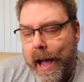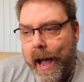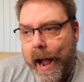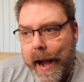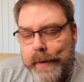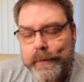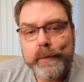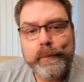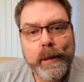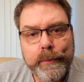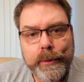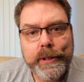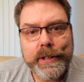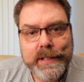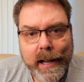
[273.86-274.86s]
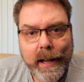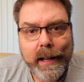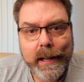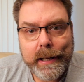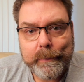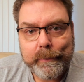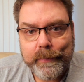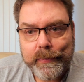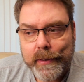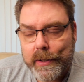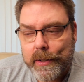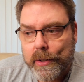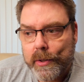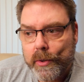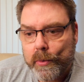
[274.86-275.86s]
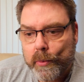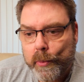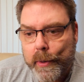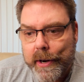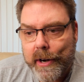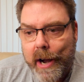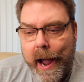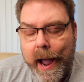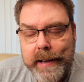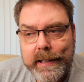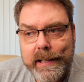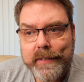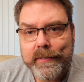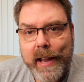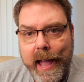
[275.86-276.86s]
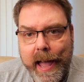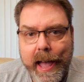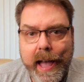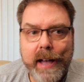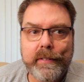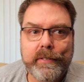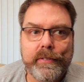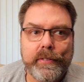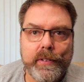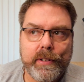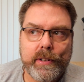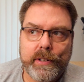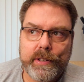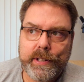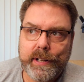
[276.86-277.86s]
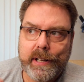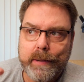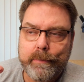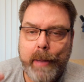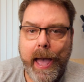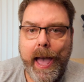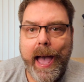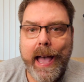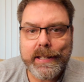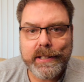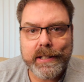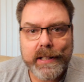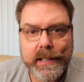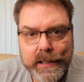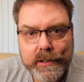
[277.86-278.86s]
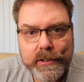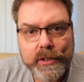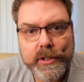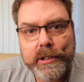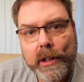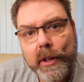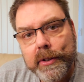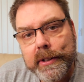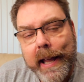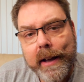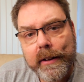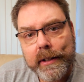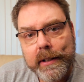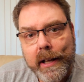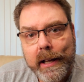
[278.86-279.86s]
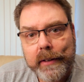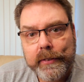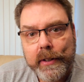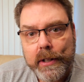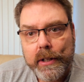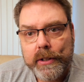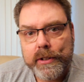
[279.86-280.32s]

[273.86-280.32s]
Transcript: I remember a time where I didn't even have the capacity to slow down enough